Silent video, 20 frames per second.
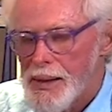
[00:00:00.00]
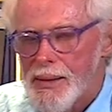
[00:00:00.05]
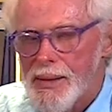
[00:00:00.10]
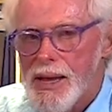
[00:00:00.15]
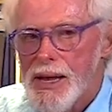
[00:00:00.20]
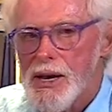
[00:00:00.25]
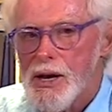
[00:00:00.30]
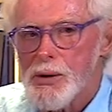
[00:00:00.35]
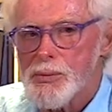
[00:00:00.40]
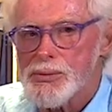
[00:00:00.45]

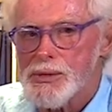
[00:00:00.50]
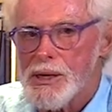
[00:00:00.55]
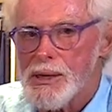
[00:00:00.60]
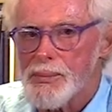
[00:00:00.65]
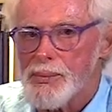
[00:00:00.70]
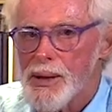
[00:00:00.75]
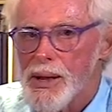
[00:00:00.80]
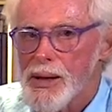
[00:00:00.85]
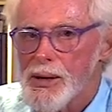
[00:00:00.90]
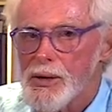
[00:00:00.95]
that helps
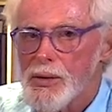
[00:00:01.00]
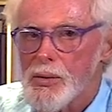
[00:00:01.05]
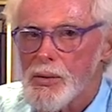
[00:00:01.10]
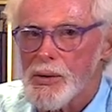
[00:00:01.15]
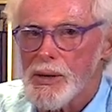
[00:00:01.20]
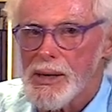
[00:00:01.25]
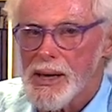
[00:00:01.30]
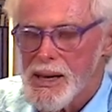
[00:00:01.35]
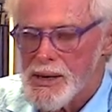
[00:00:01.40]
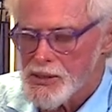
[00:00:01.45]
keep the
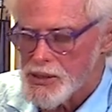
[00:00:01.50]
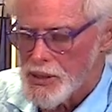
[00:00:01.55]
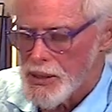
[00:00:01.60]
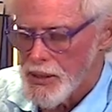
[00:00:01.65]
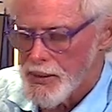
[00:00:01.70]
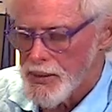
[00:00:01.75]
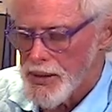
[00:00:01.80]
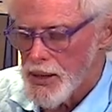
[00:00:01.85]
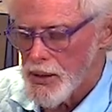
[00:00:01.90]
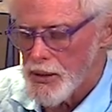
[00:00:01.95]
hydrochloric acid
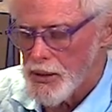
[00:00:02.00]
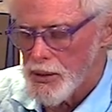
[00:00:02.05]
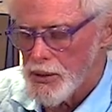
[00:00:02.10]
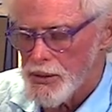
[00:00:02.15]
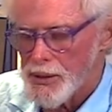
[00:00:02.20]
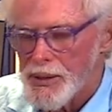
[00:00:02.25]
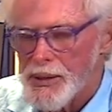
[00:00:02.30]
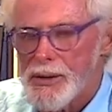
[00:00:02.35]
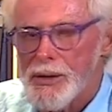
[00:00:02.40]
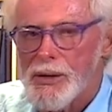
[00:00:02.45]
out that
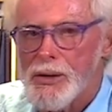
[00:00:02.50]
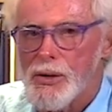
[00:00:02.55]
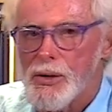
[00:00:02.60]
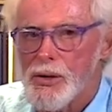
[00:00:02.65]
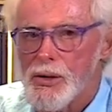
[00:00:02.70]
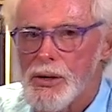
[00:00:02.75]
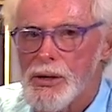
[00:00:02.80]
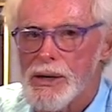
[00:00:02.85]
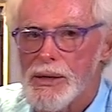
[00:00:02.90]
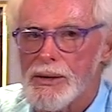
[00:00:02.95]
little
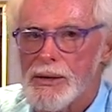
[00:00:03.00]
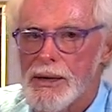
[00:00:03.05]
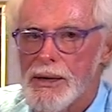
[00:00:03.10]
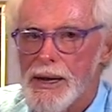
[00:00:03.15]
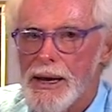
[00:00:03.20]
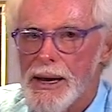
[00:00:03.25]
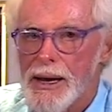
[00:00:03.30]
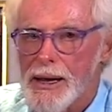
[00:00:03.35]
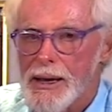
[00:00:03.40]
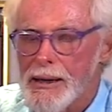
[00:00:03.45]
hook in the
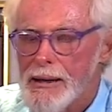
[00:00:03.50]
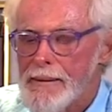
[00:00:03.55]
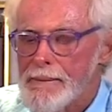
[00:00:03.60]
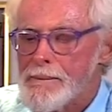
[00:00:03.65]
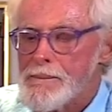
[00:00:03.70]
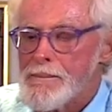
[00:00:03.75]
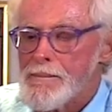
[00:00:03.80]
neck,